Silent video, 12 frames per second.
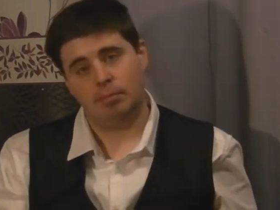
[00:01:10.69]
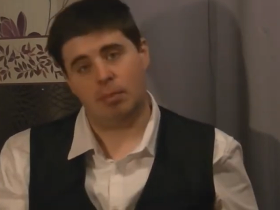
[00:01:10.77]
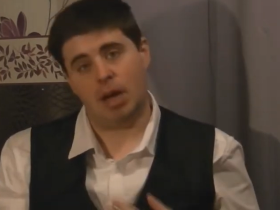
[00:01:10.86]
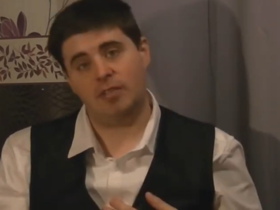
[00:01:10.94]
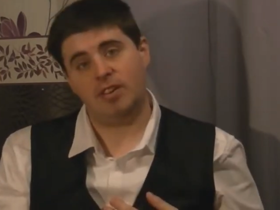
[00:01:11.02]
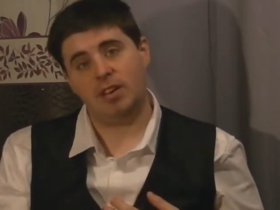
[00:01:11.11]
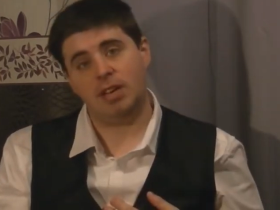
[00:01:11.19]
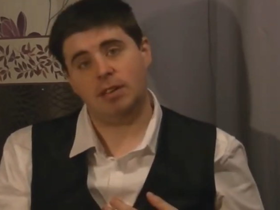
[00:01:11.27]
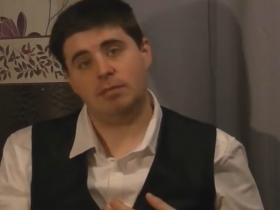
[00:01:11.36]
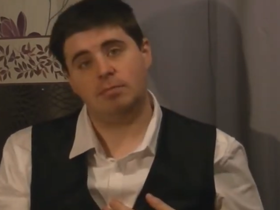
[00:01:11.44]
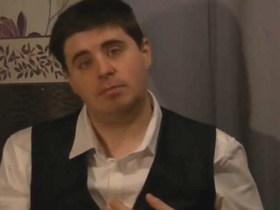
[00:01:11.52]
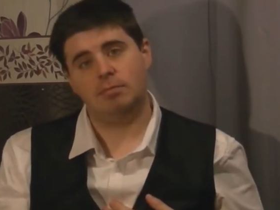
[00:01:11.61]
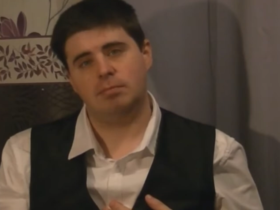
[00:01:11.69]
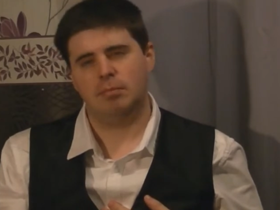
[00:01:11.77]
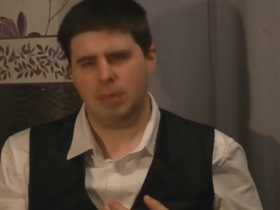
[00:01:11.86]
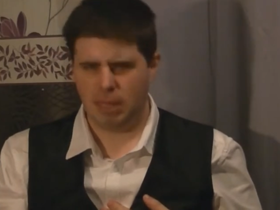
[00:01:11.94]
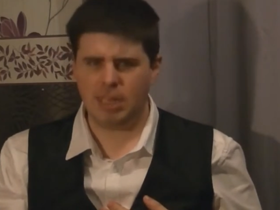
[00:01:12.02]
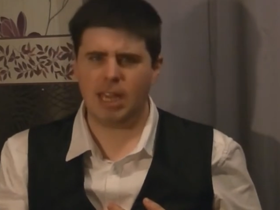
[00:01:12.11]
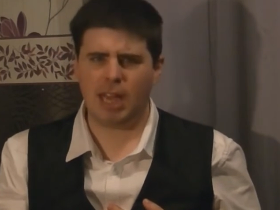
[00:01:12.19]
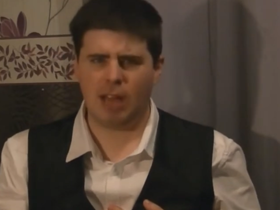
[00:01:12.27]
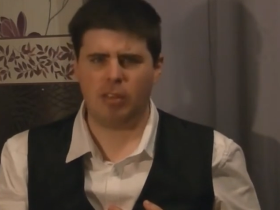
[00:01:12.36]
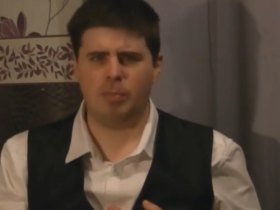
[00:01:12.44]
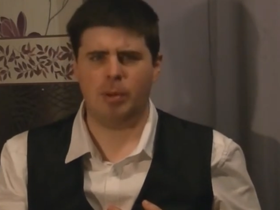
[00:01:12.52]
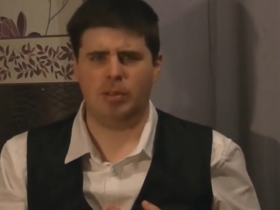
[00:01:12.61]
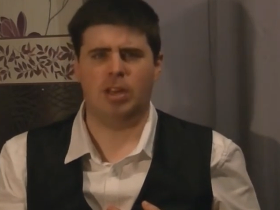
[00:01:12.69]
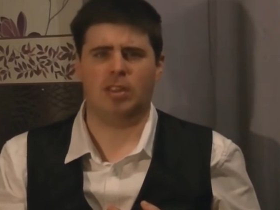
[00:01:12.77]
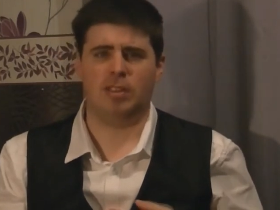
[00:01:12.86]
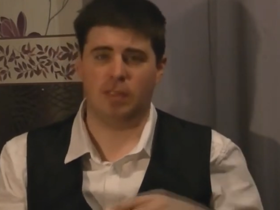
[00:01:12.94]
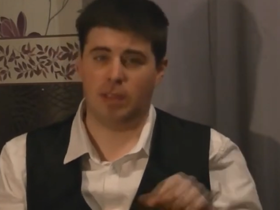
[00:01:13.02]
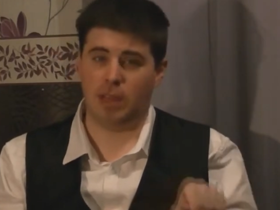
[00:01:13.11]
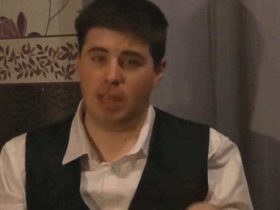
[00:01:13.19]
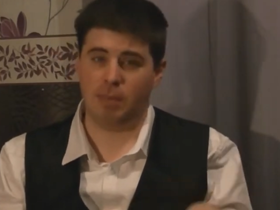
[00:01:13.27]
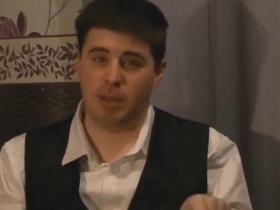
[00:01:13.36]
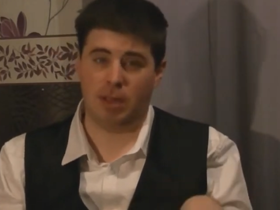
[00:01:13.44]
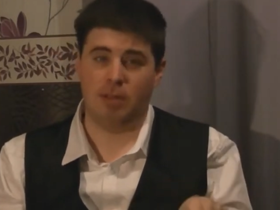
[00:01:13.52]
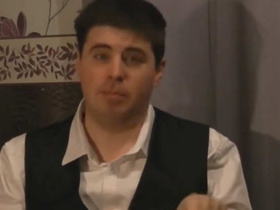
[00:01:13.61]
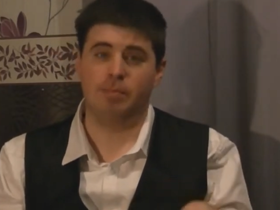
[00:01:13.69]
My verdict? Check out the podcast at the link below.